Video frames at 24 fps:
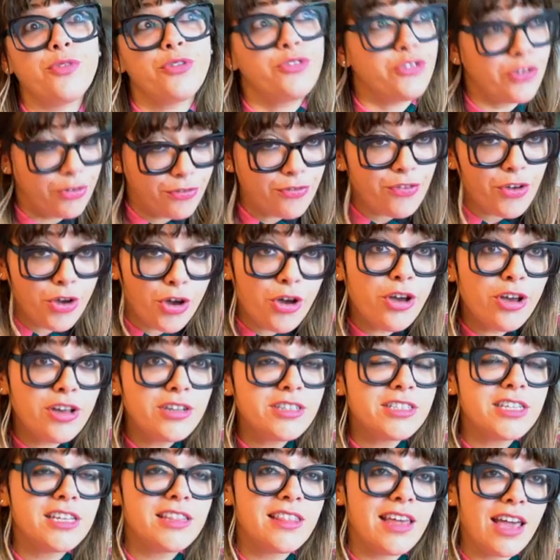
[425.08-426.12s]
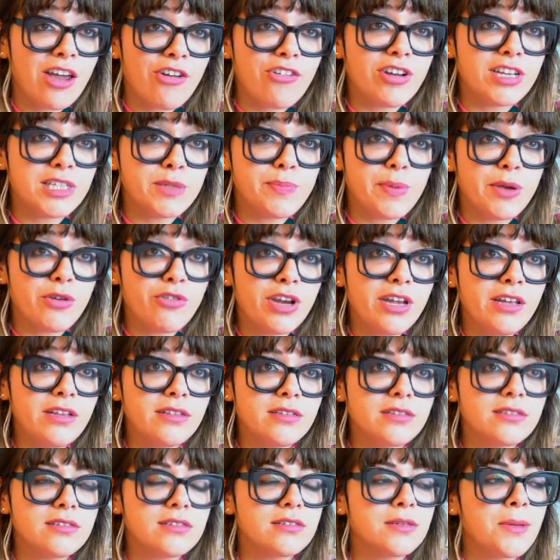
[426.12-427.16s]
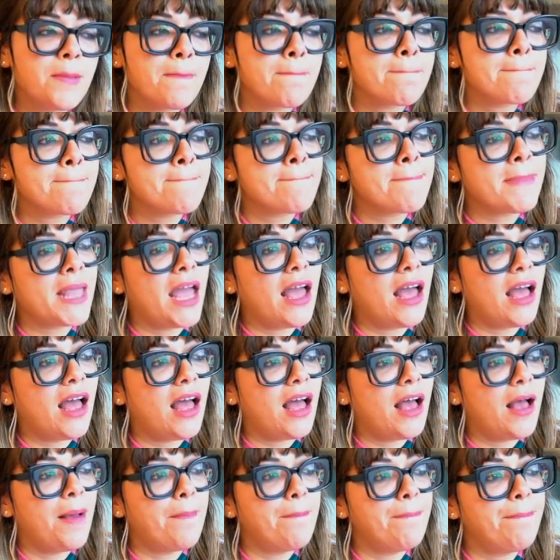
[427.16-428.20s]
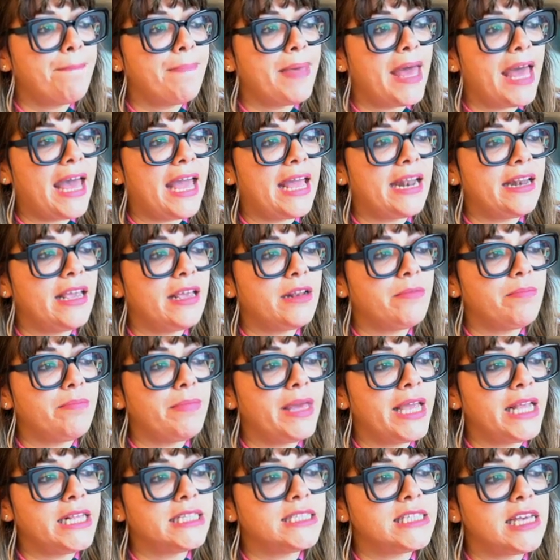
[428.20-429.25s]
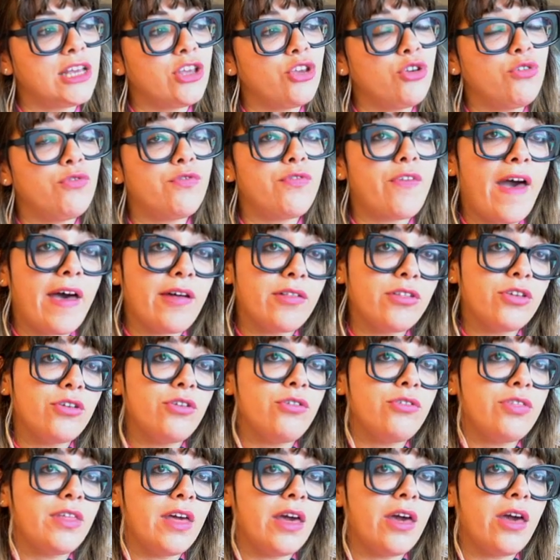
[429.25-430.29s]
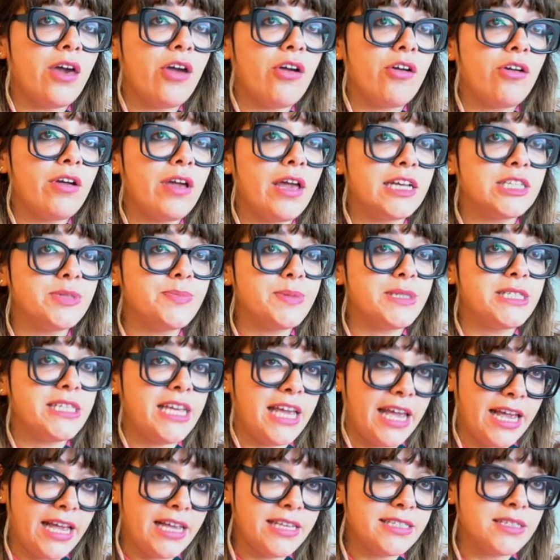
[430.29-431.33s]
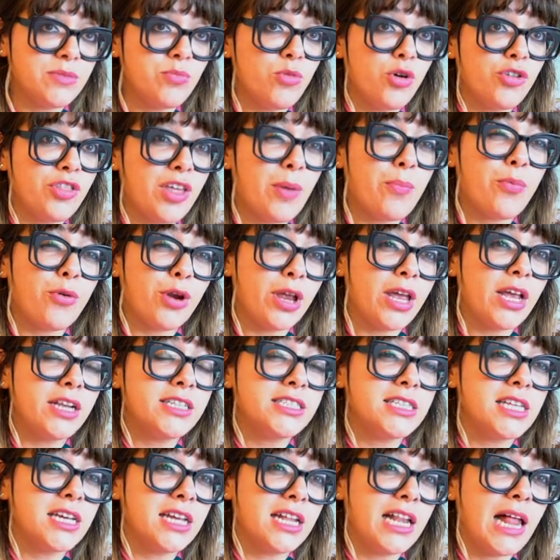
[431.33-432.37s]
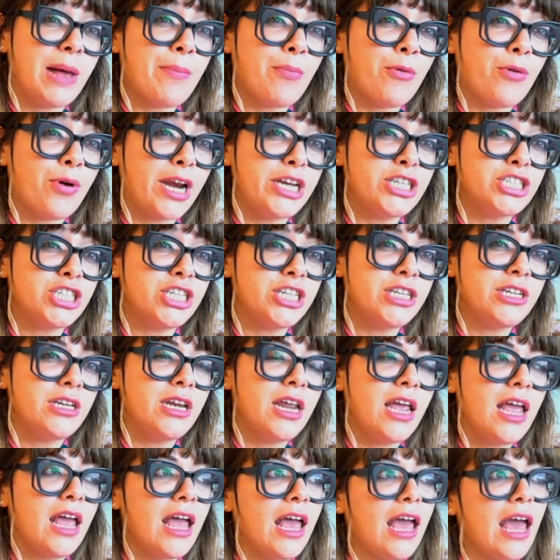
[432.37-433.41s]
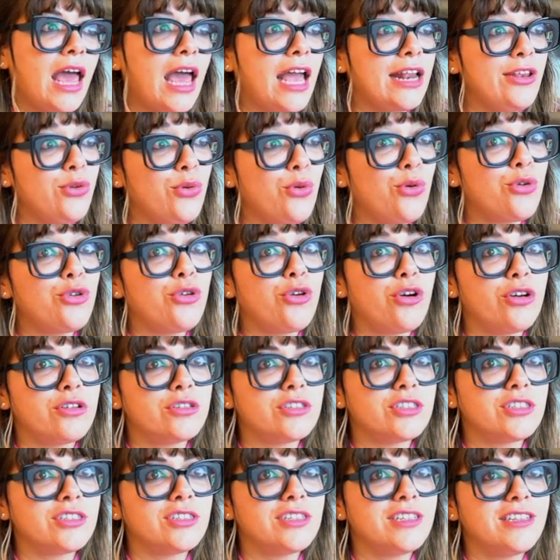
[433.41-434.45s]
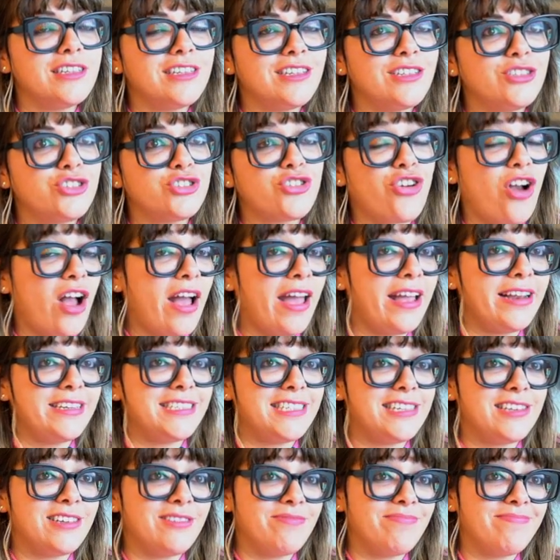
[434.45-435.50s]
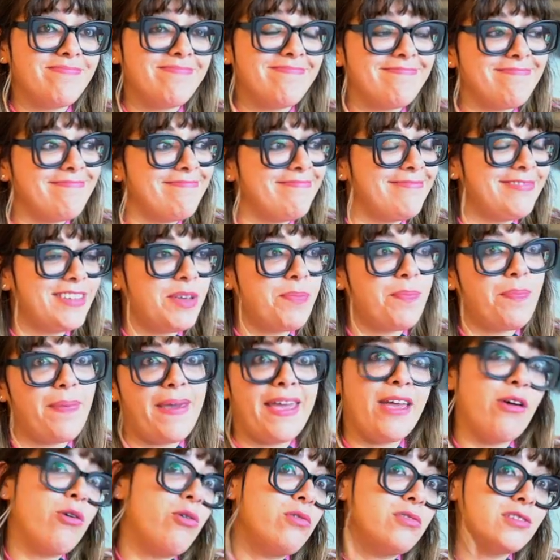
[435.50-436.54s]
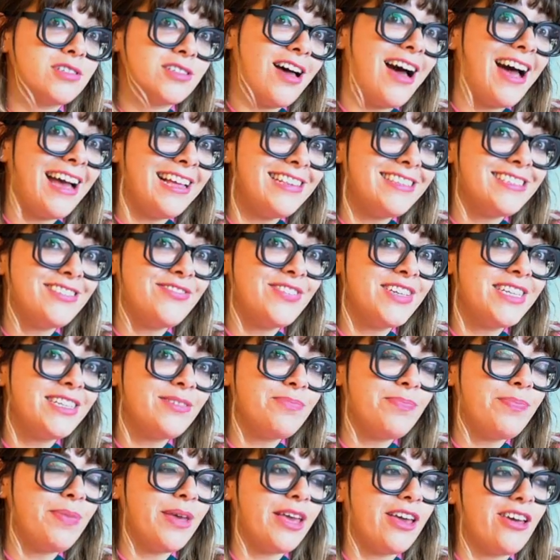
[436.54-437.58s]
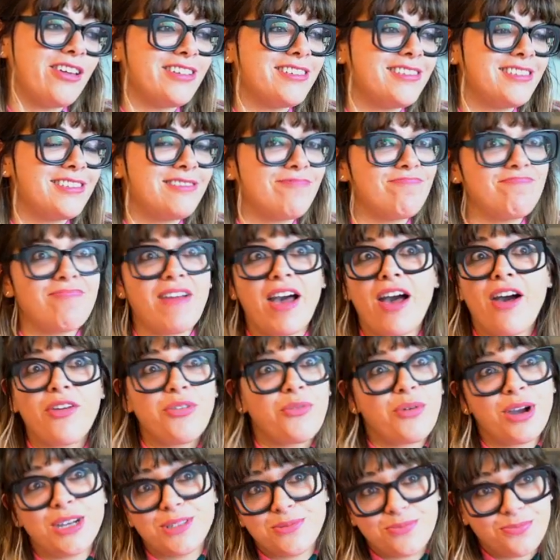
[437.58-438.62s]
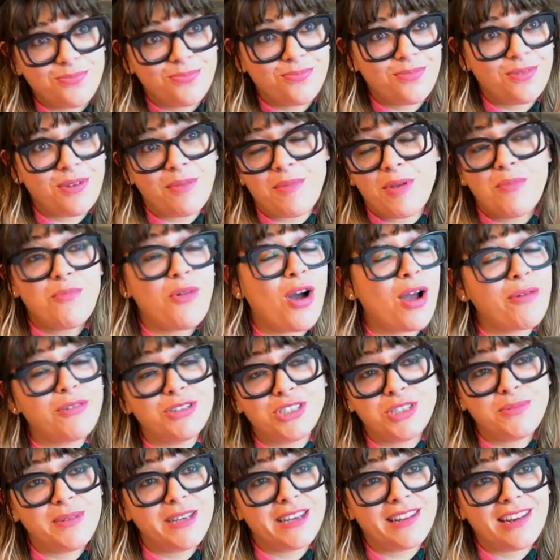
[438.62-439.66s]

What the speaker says: defer to their experience, and it means that you value their expertise and what they're bringing to the collaboration, and you're not trying to be all sides of it, because otherwise, I mean, why would you be